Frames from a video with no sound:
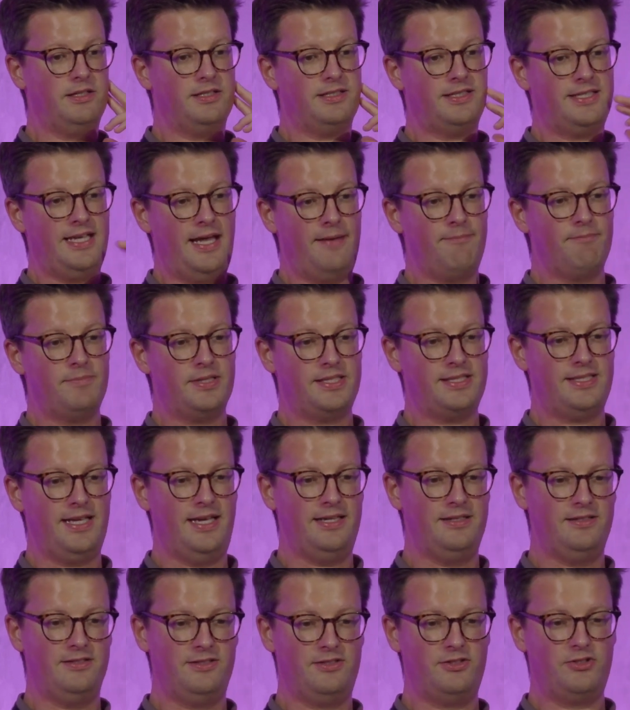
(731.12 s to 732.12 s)

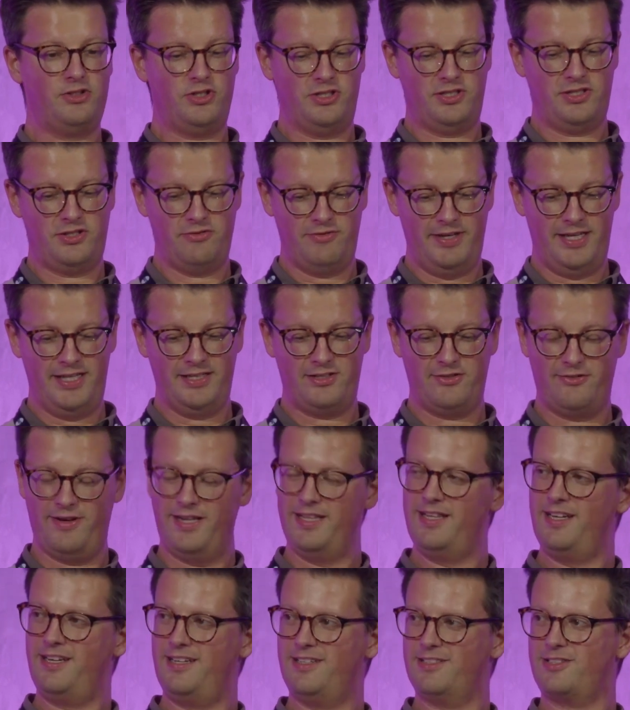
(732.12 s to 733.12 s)
10%, just to
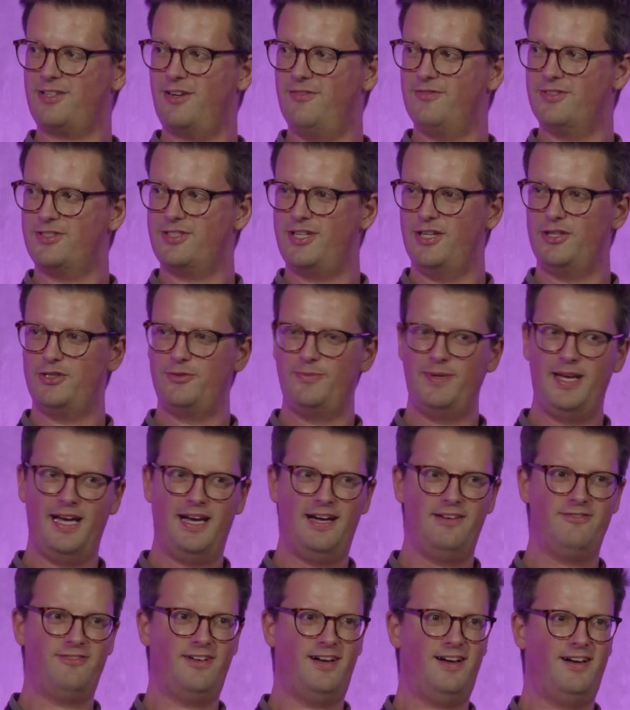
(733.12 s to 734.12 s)
reiterate the last conversation we
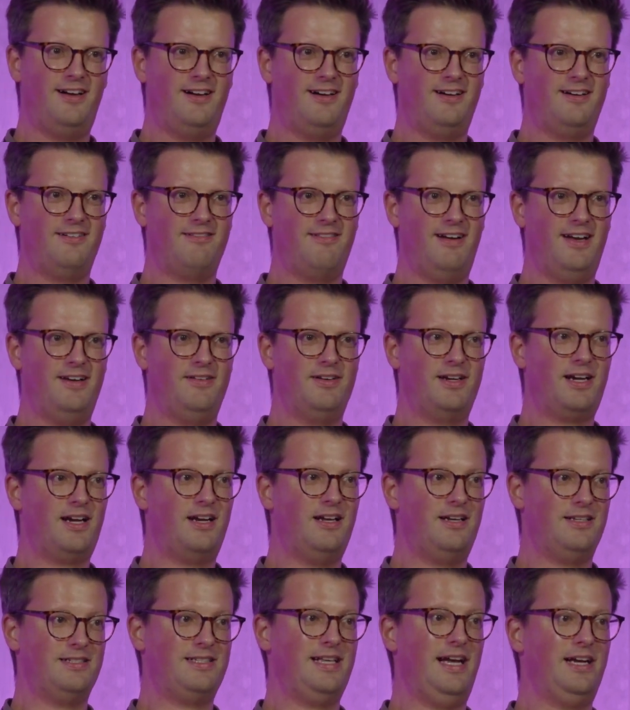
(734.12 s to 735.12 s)
have, are
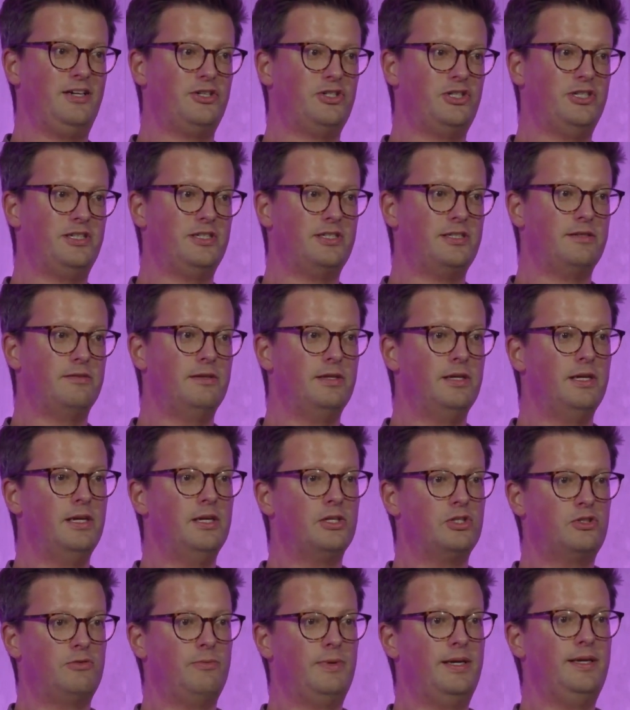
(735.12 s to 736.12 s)
class actions.
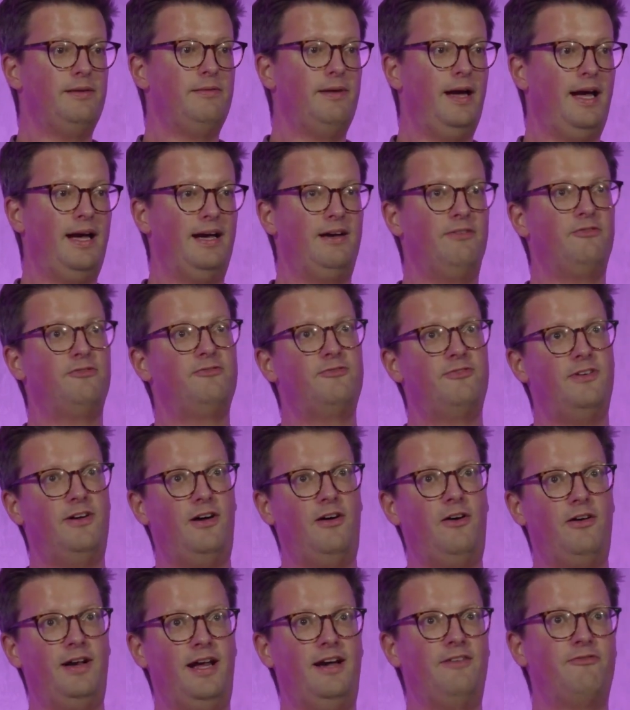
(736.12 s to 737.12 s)
So we have,
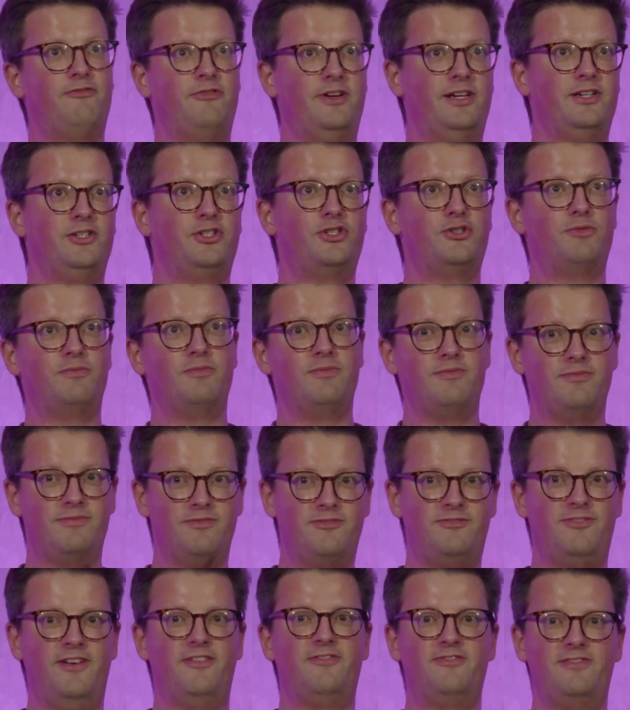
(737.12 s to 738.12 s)
on average,
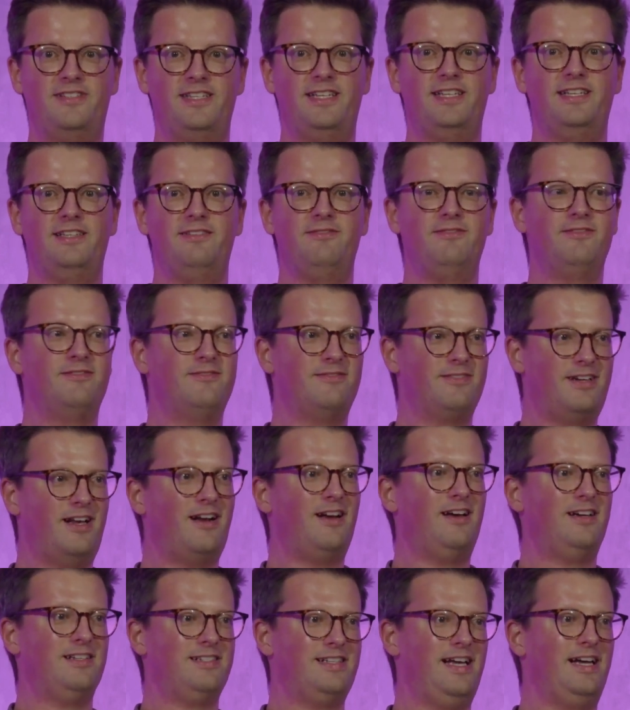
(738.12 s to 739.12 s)
50
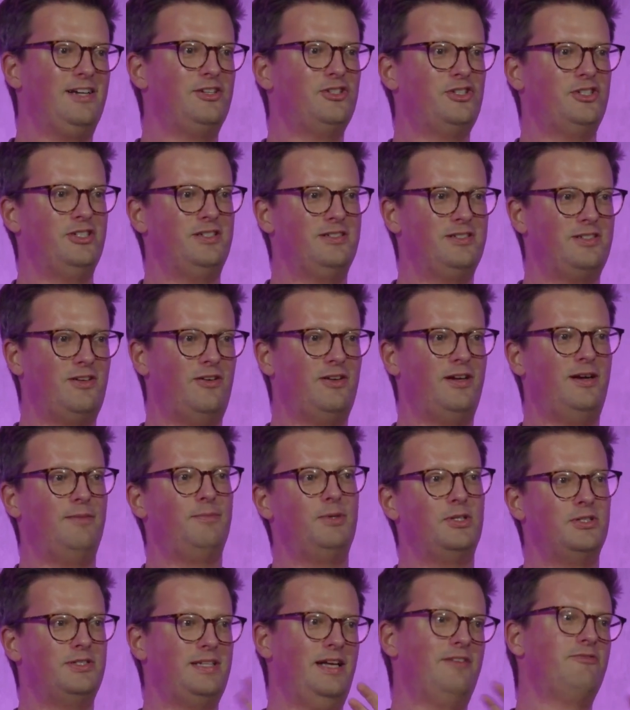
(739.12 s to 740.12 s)
class actions on our
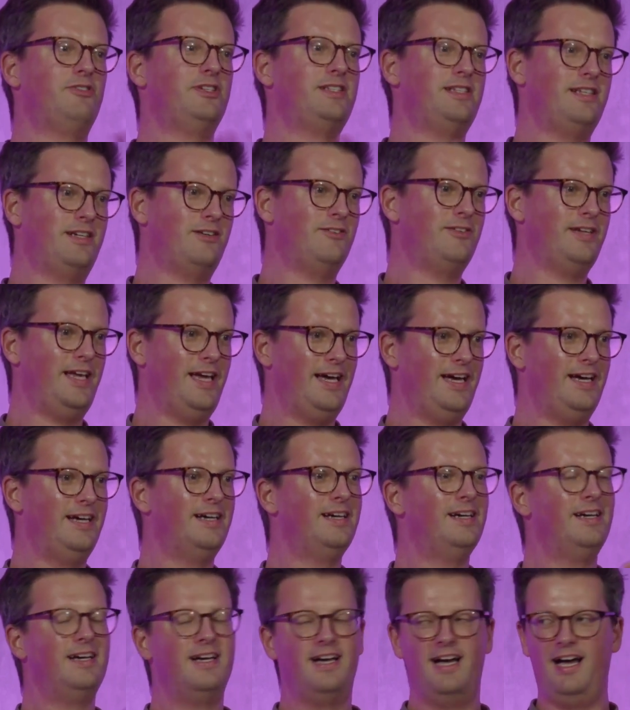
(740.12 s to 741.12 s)
books every single year
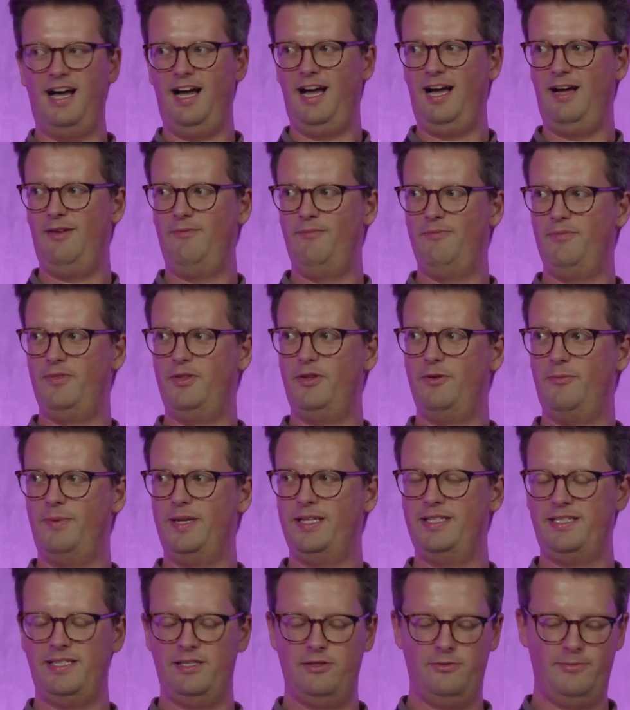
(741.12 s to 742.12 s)
that we
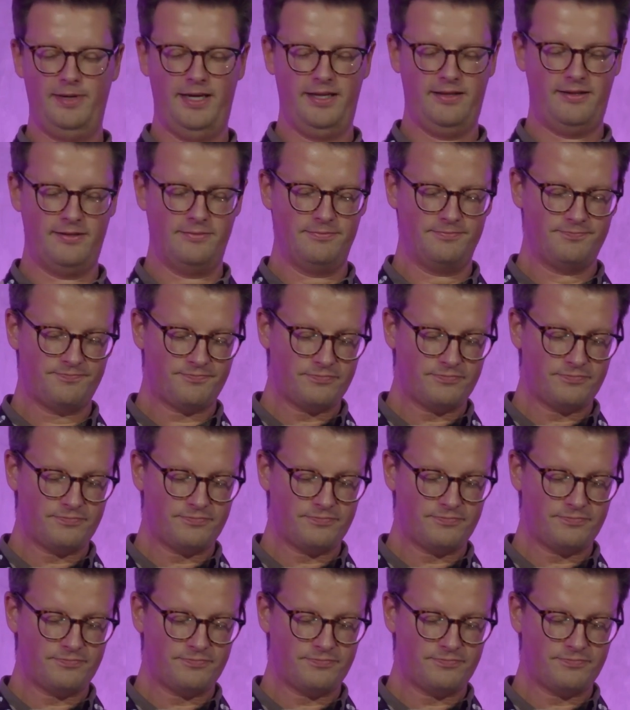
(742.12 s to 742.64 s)
deal with.